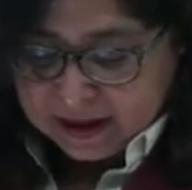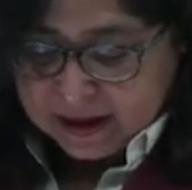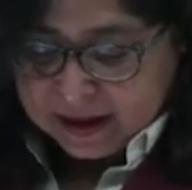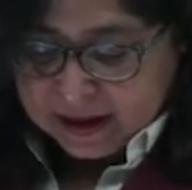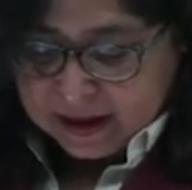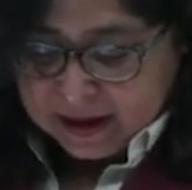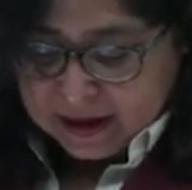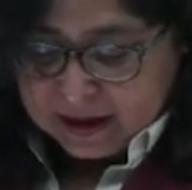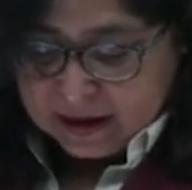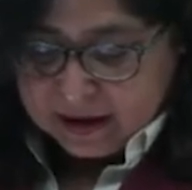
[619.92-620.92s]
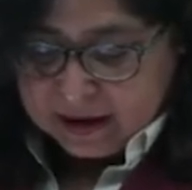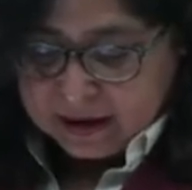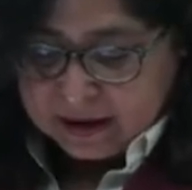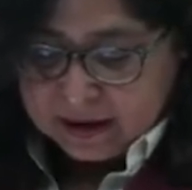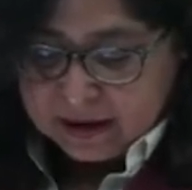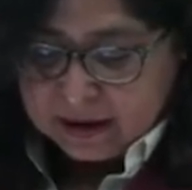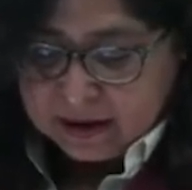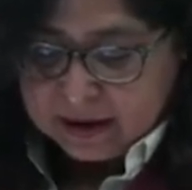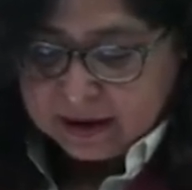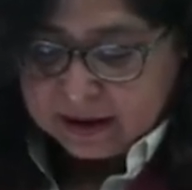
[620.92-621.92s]

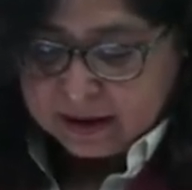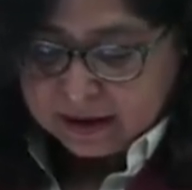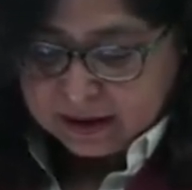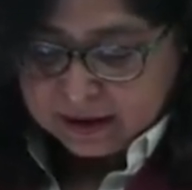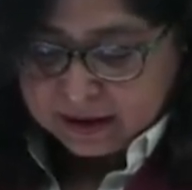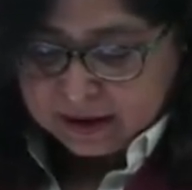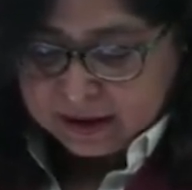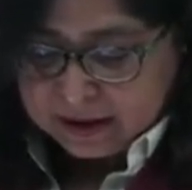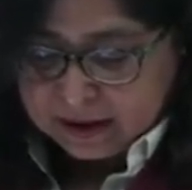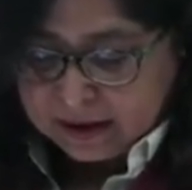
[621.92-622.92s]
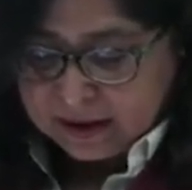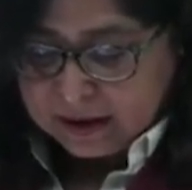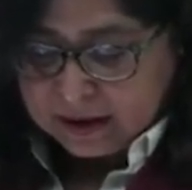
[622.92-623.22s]
No one is speaking in this clip.